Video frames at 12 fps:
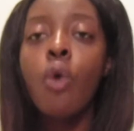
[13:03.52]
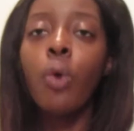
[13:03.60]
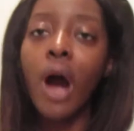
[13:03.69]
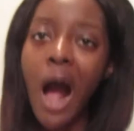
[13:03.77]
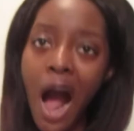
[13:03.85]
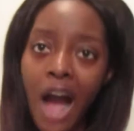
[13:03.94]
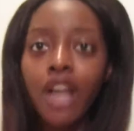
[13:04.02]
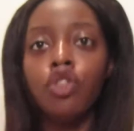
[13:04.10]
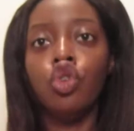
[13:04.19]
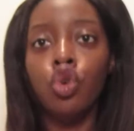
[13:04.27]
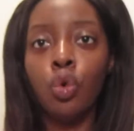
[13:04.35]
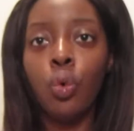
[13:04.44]
What I
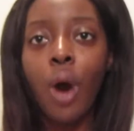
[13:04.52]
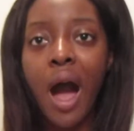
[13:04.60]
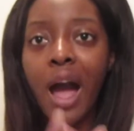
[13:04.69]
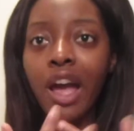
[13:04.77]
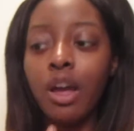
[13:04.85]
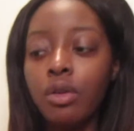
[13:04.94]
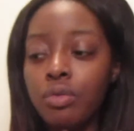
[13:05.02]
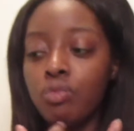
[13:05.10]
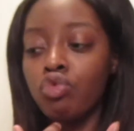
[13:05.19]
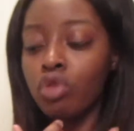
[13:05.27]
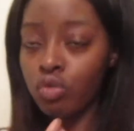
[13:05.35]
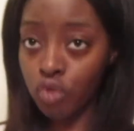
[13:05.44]
do, I
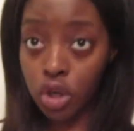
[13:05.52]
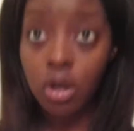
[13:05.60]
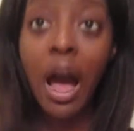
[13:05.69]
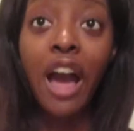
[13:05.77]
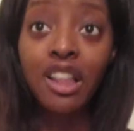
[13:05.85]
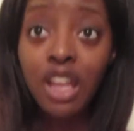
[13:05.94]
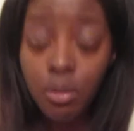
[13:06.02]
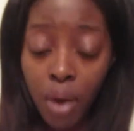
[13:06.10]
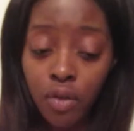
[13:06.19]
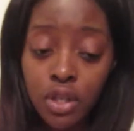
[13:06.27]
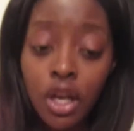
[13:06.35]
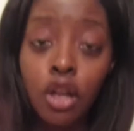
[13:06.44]
clean my
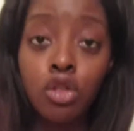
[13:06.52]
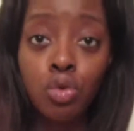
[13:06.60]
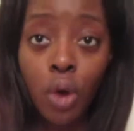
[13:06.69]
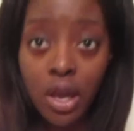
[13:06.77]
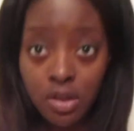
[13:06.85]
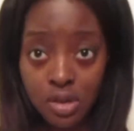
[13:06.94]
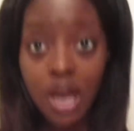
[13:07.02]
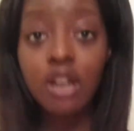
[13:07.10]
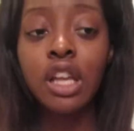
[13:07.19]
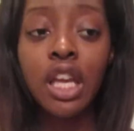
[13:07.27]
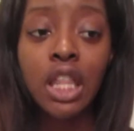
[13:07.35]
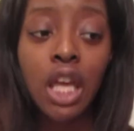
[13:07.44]
retainer twice. I
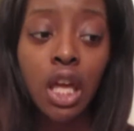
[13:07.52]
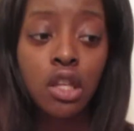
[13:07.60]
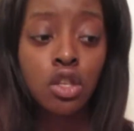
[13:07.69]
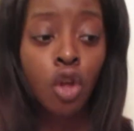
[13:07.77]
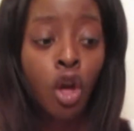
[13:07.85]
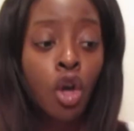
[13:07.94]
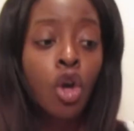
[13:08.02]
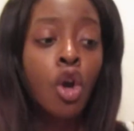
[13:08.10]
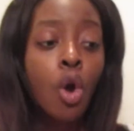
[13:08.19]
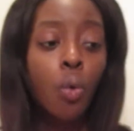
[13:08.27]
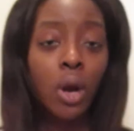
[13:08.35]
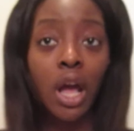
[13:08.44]
clean it
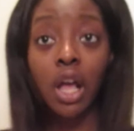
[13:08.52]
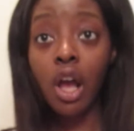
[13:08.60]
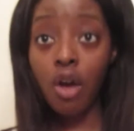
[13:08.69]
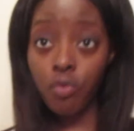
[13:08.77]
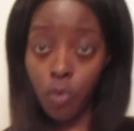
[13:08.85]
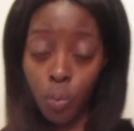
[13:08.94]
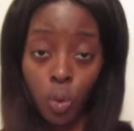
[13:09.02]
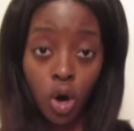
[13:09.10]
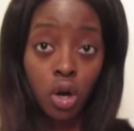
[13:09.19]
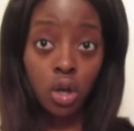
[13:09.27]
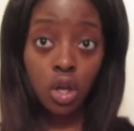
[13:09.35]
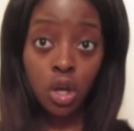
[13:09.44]
when I come from
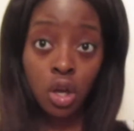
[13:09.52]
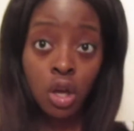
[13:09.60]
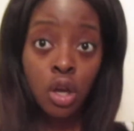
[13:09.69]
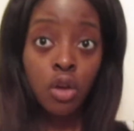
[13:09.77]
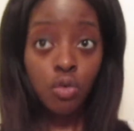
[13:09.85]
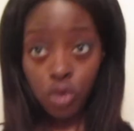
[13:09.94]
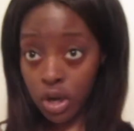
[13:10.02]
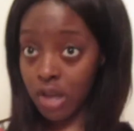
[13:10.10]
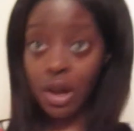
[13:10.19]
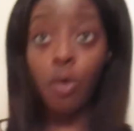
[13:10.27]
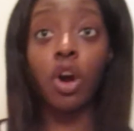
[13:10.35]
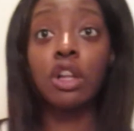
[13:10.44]
work, because
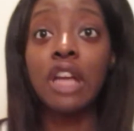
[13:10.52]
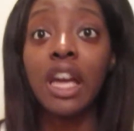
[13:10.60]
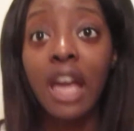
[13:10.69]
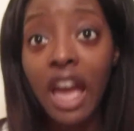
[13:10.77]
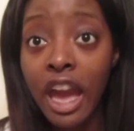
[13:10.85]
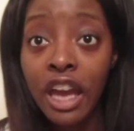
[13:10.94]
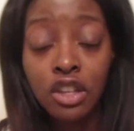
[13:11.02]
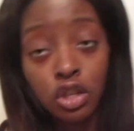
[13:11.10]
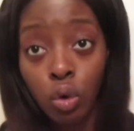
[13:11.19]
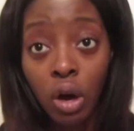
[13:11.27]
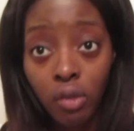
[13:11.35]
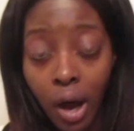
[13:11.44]
I work like 8 to
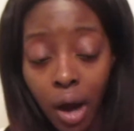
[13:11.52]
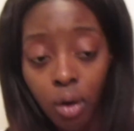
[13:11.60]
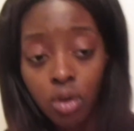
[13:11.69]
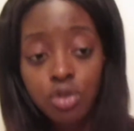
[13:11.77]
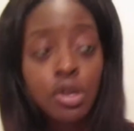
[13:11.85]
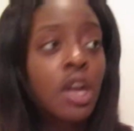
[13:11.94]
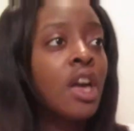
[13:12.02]
12 hours.